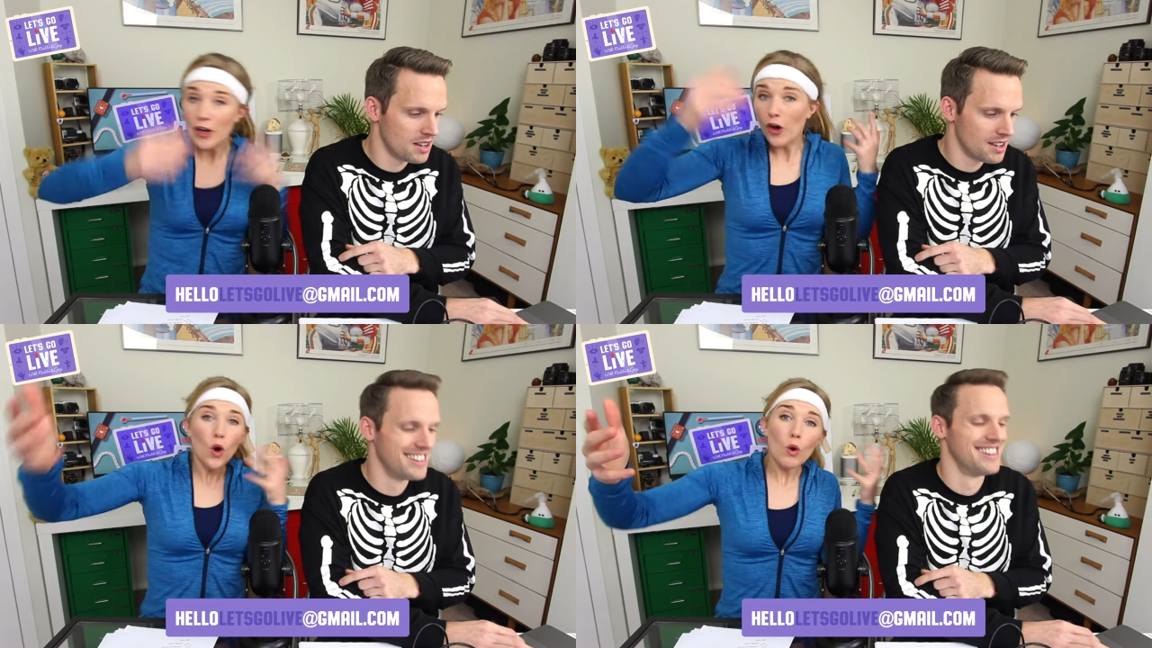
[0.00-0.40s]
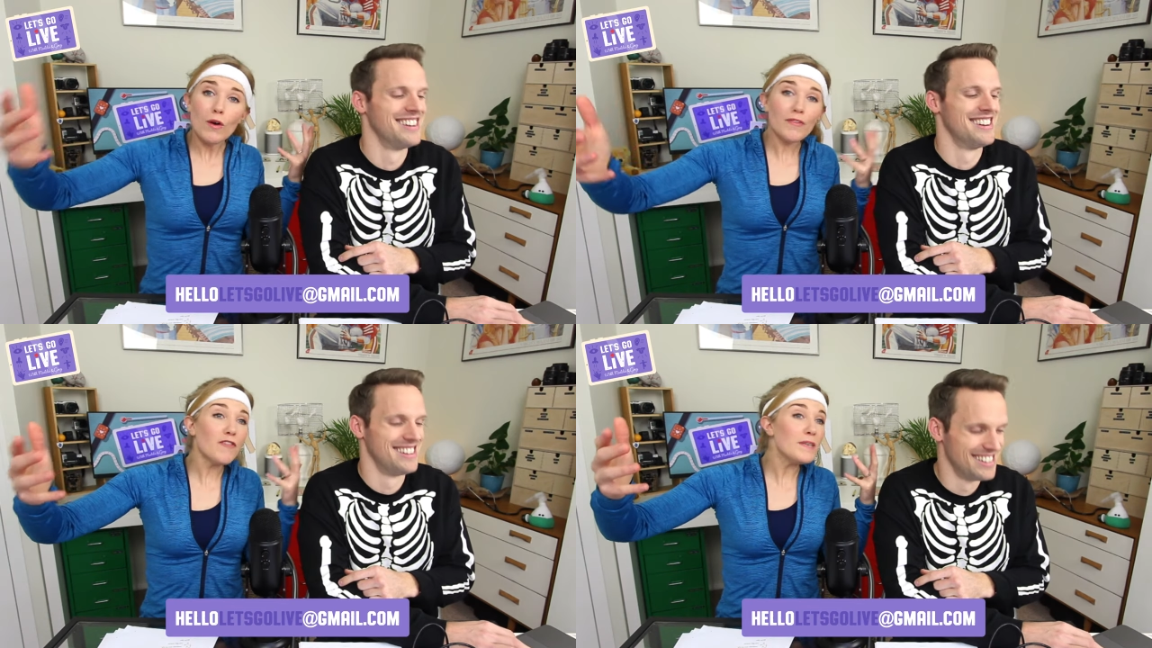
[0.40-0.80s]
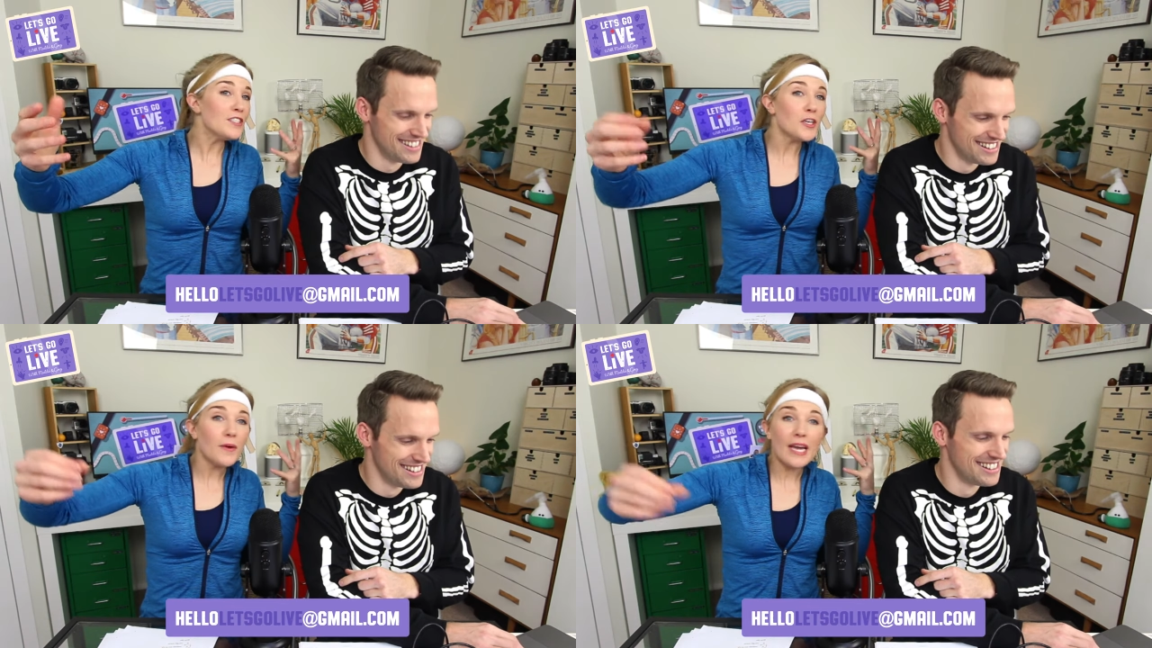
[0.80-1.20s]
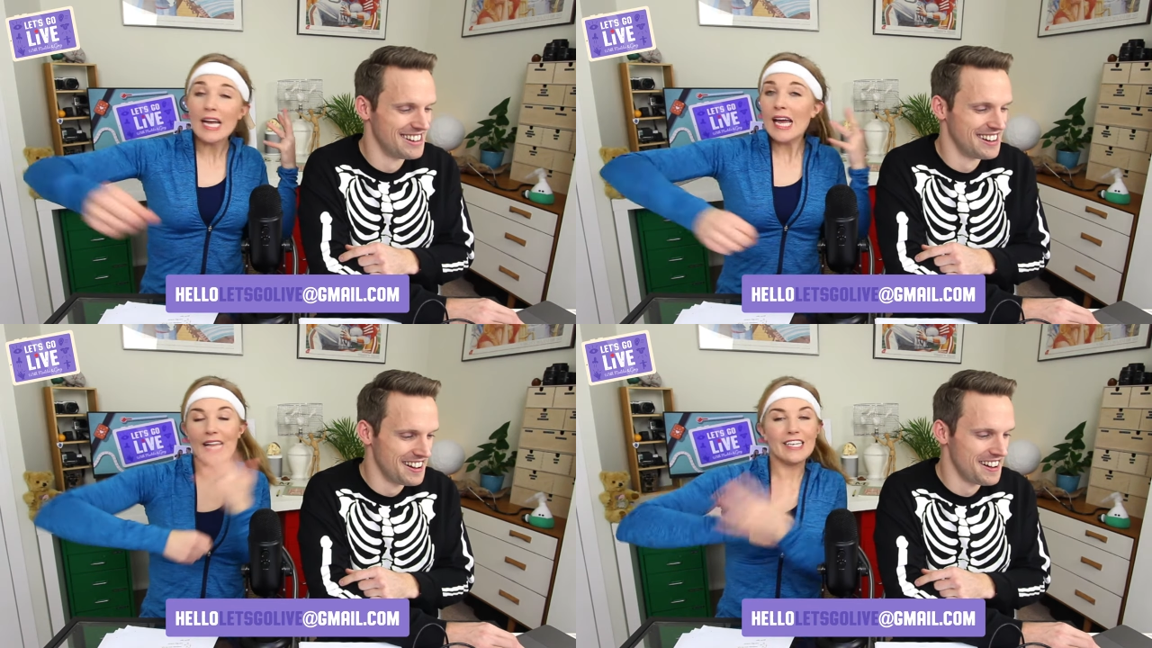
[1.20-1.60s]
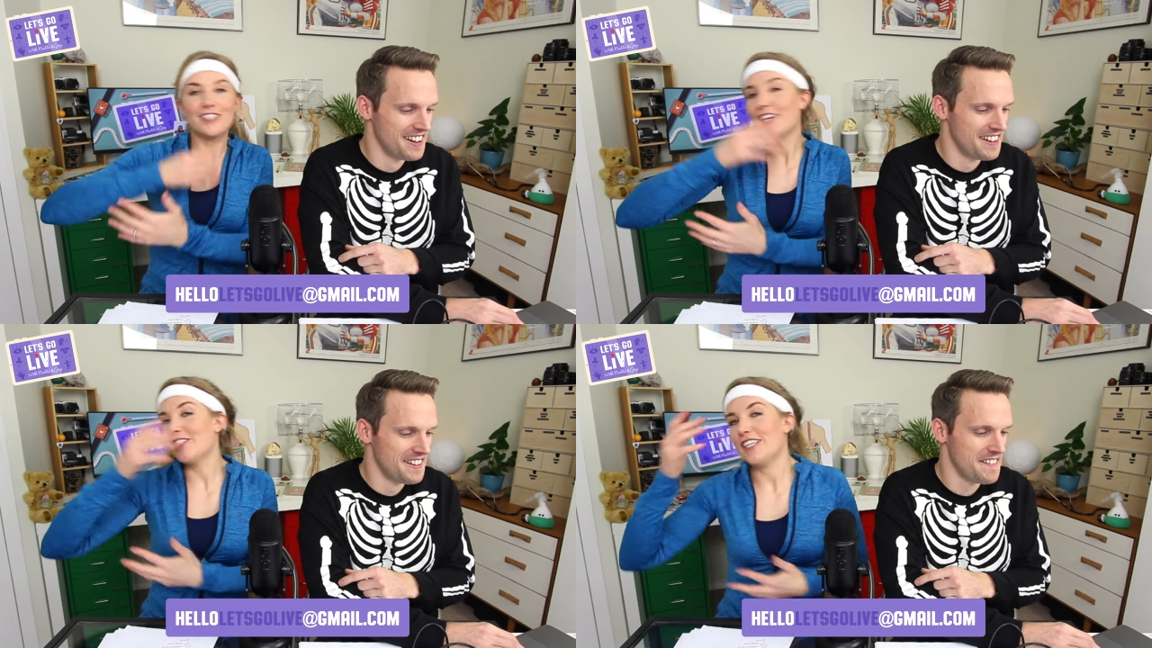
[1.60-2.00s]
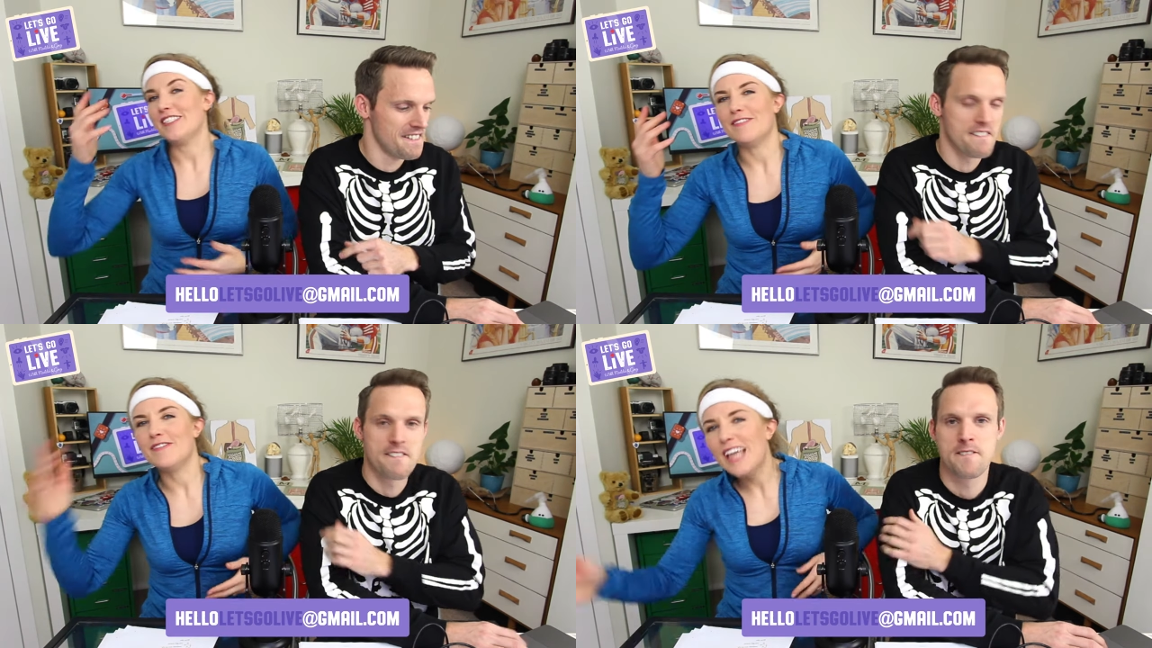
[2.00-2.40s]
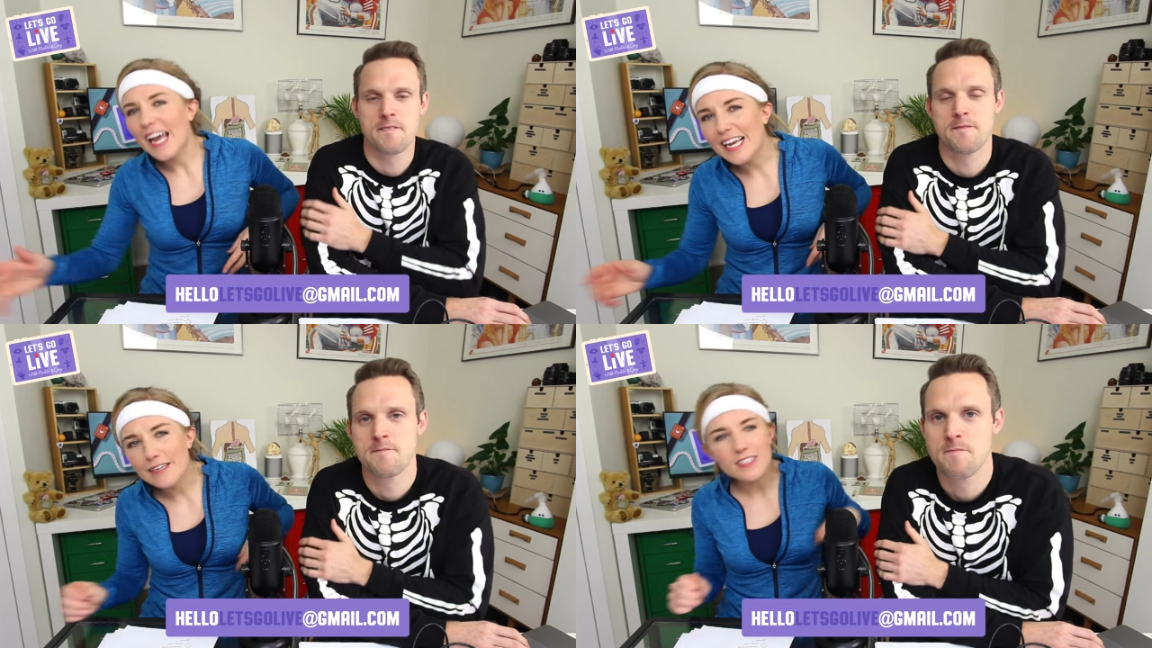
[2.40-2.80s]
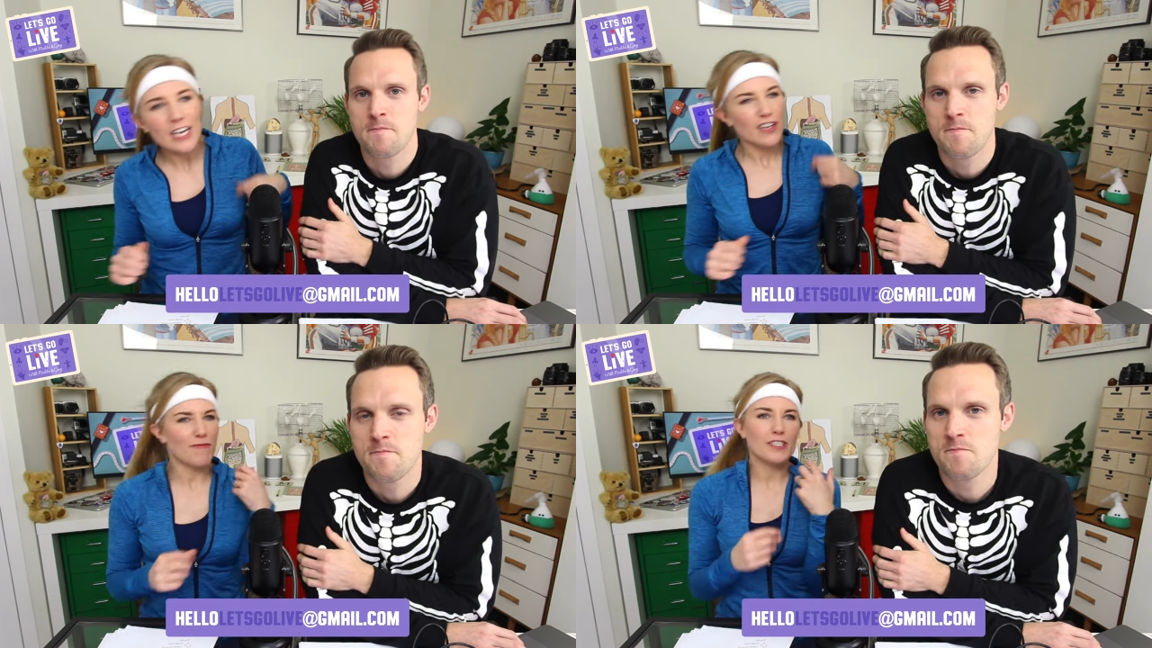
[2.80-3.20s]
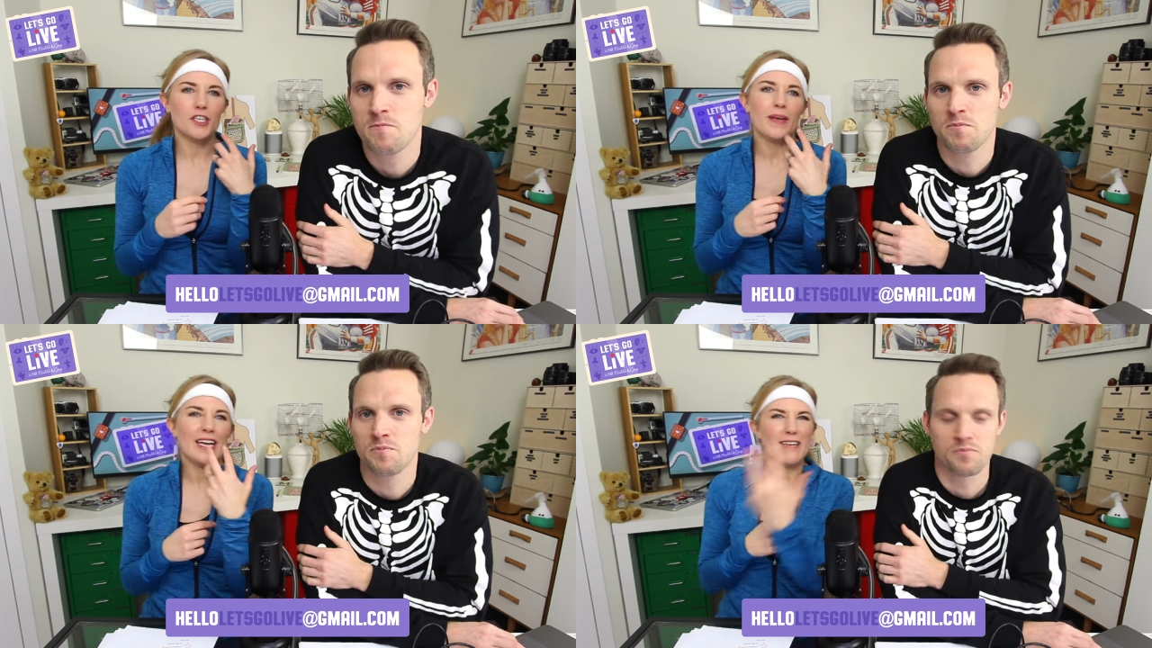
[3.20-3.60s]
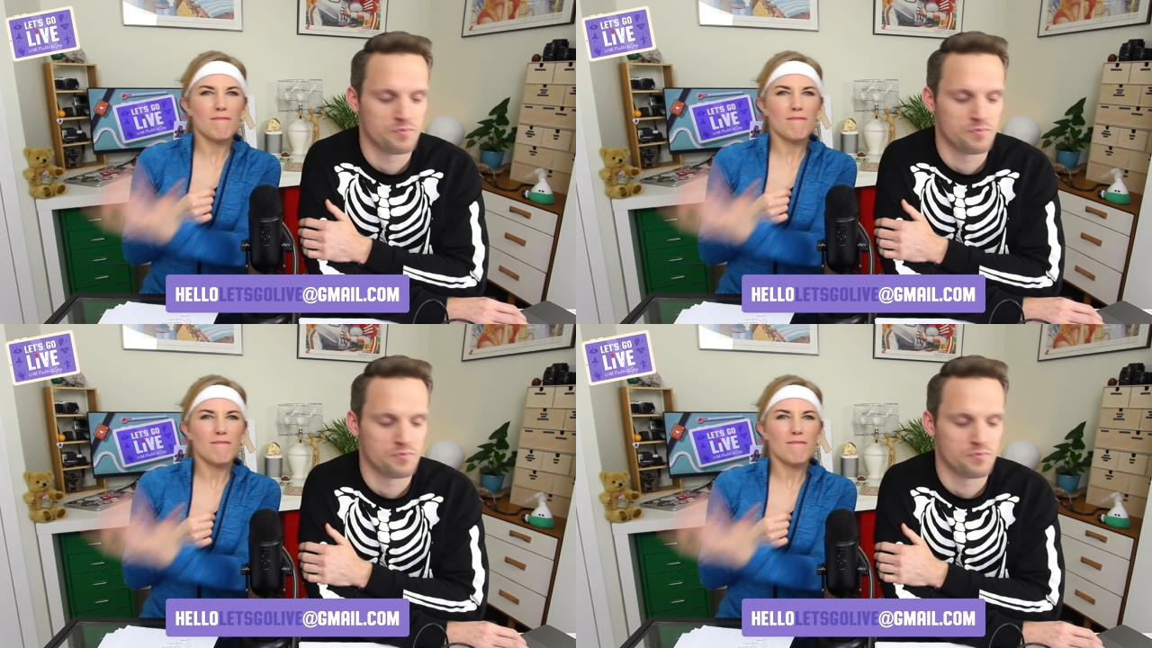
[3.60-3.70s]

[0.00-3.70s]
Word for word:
Speaker 1: Or if you've been doing any digestive daves, you've been doing any